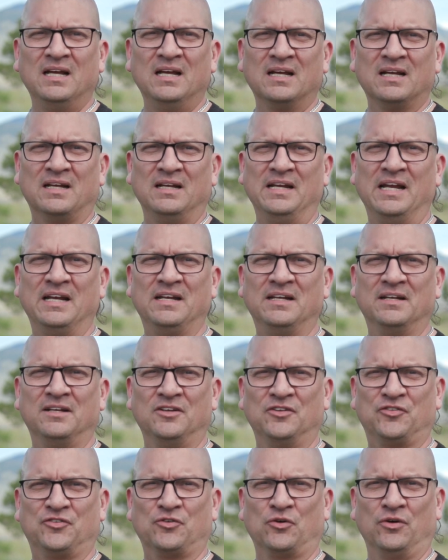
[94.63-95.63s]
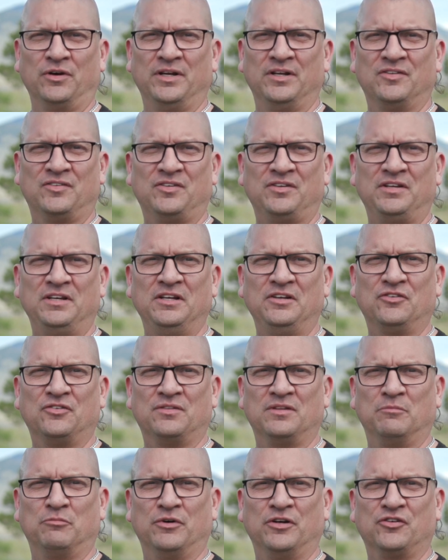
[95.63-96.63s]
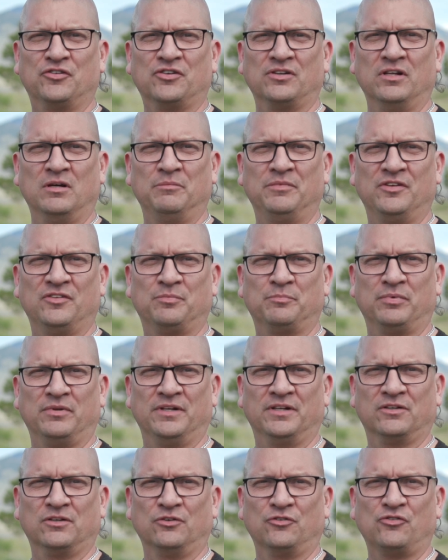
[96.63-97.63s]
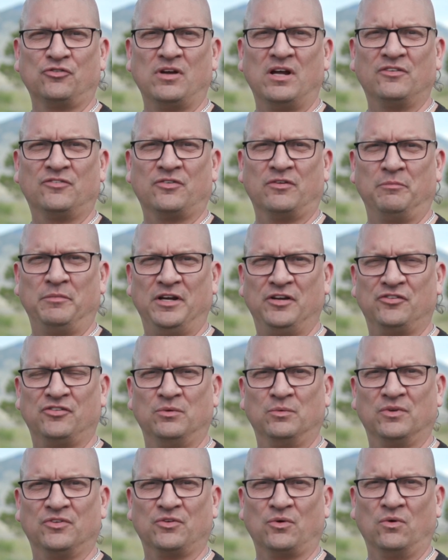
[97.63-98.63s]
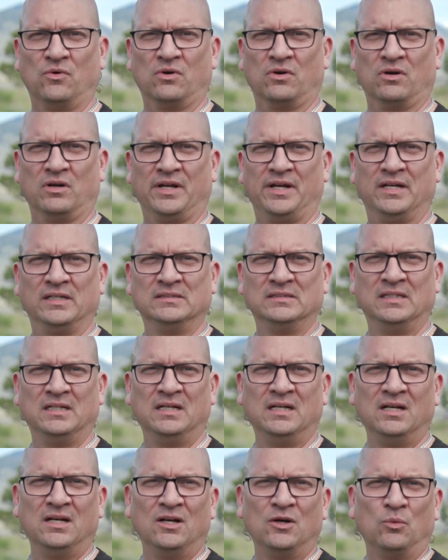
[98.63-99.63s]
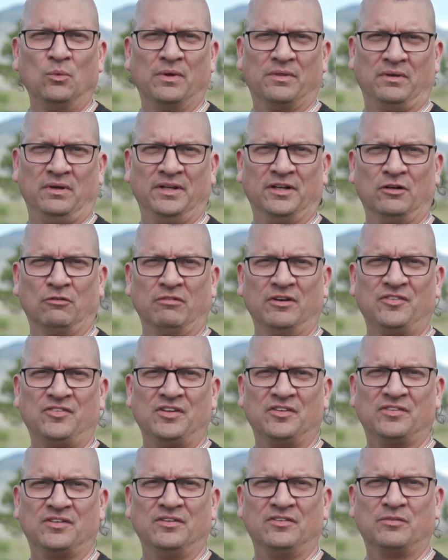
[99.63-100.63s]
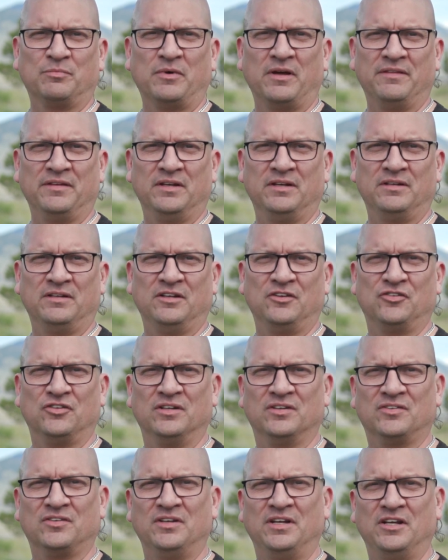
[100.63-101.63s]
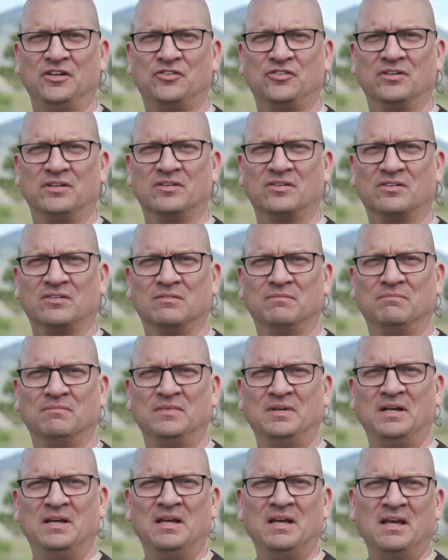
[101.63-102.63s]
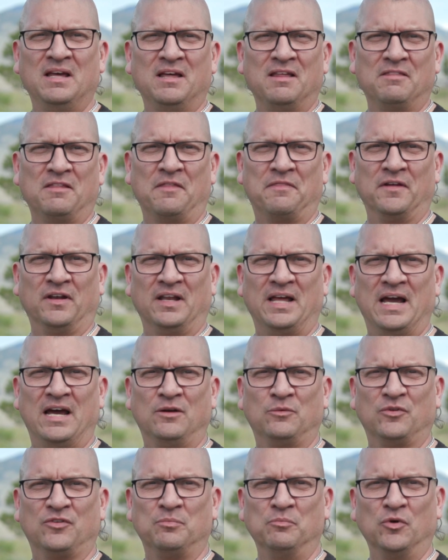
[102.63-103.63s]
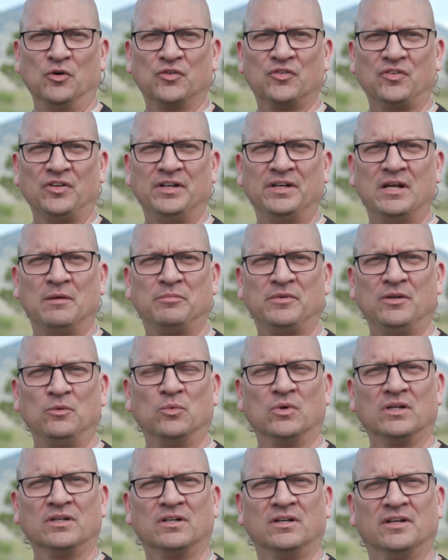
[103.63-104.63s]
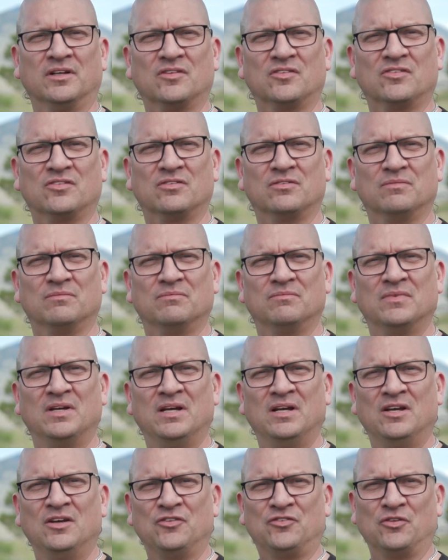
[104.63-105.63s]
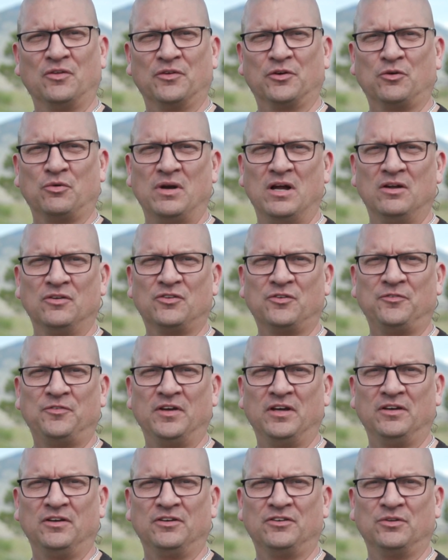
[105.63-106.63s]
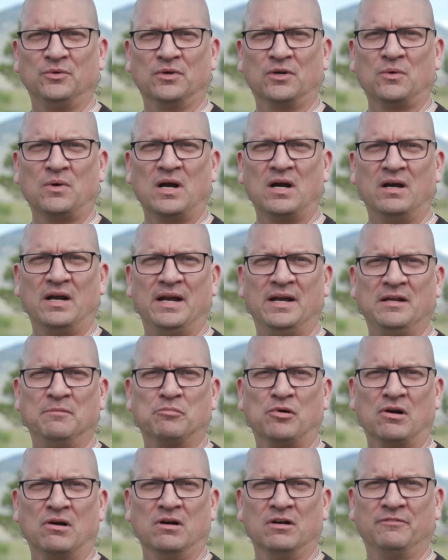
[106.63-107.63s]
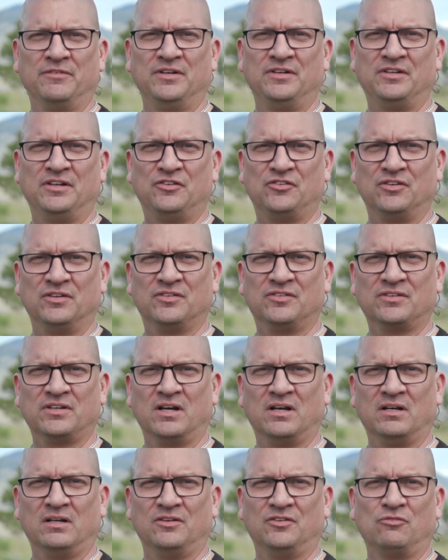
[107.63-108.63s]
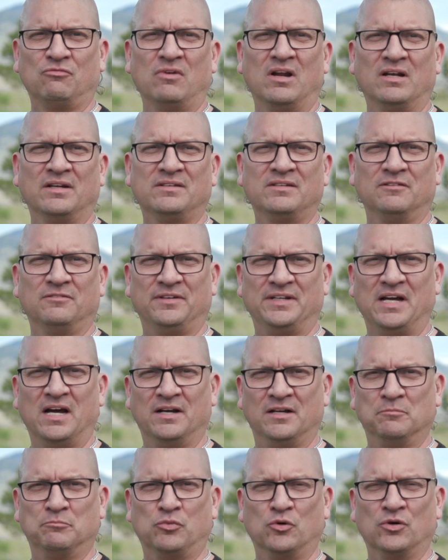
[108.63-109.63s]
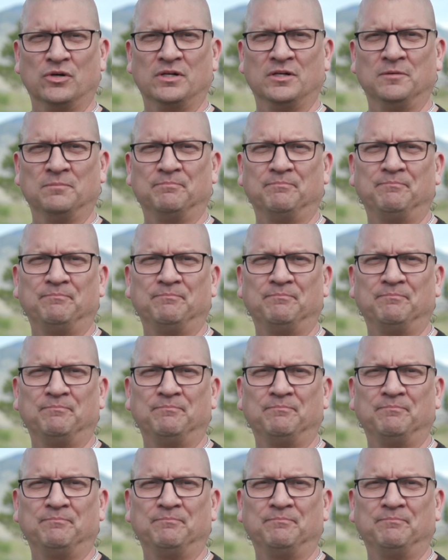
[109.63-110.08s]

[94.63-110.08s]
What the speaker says: Canadian historians teach that British Columbia's political transformation was orderly, with little resistance by the Indigenous nations, that the land was mostly an empty wilderness, so the Crown's failure to acquire any part of Indigenous title is relatively unimportant,